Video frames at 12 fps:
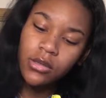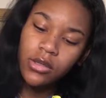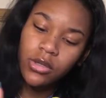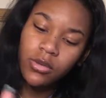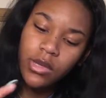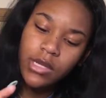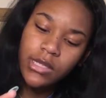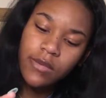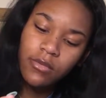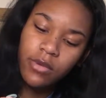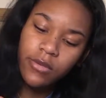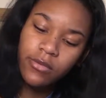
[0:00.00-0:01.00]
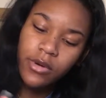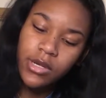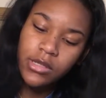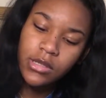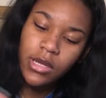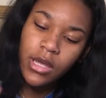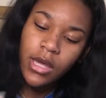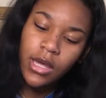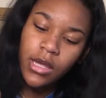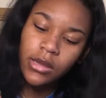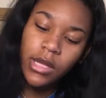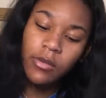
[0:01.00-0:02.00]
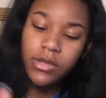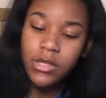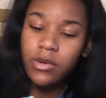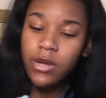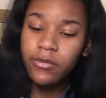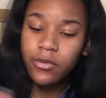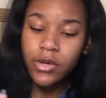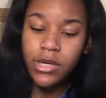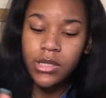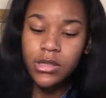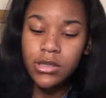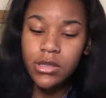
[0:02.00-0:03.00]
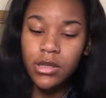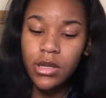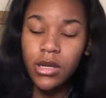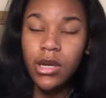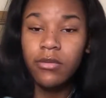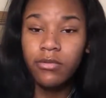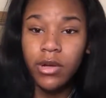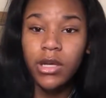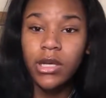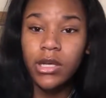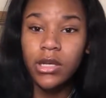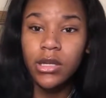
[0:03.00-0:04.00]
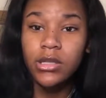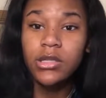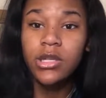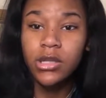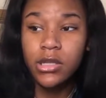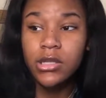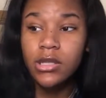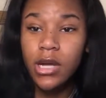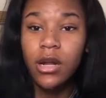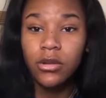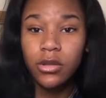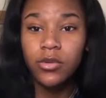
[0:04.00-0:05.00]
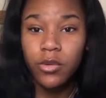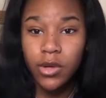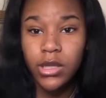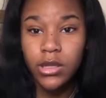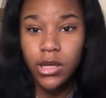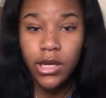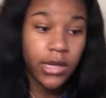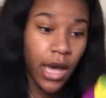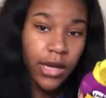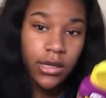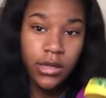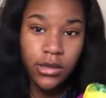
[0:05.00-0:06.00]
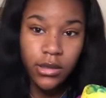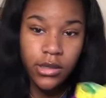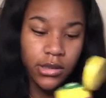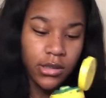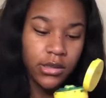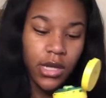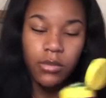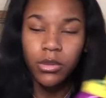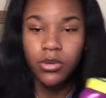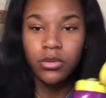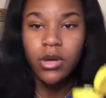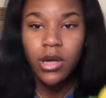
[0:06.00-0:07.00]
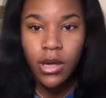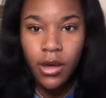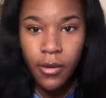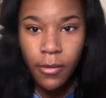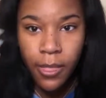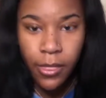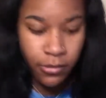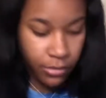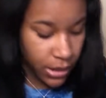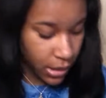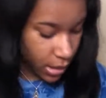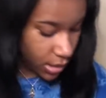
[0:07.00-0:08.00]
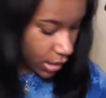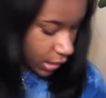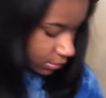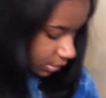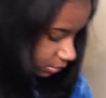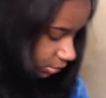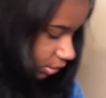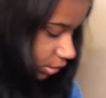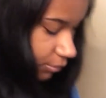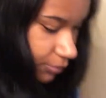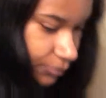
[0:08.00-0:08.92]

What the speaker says: The gorillas live in rainforest. They went to the rainforest and they fucking took the snot out the gorilla and dyed it because it's not blue. But yeah, I need my mirror.